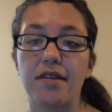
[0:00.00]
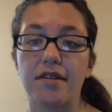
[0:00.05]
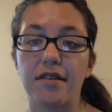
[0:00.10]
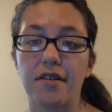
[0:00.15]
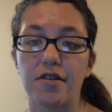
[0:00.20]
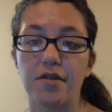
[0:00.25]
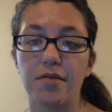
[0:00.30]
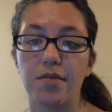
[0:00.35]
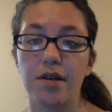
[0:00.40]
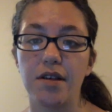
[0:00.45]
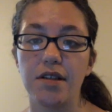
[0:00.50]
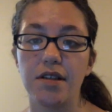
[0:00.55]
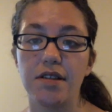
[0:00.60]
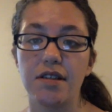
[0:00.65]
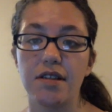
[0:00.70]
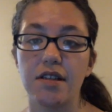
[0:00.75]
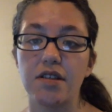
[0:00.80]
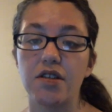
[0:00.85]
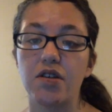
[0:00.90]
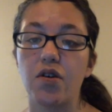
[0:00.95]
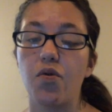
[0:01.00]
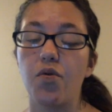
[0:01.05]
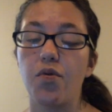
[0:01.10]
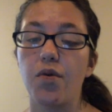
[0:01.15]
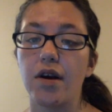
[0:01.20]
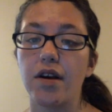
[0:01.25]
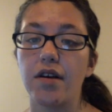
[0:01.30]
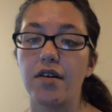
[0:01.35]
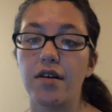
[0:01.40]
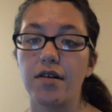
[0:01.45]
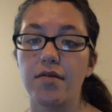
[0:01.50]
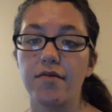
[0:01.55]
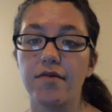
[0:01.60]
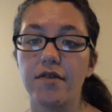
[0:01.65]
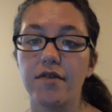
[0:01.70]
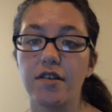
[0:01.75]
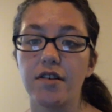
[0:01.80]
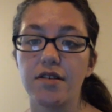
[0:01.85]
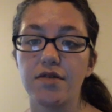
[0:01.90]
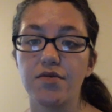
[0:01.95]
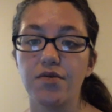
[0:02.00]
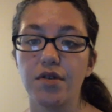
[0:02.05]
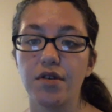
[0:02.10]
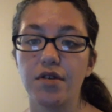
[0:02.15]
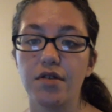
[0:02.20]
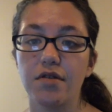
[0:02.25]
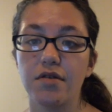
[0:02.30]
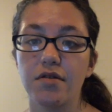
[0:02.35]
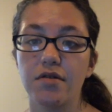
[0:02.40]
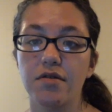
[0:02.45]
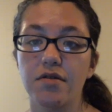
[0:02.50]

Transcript: therapist, it's quite obvious when,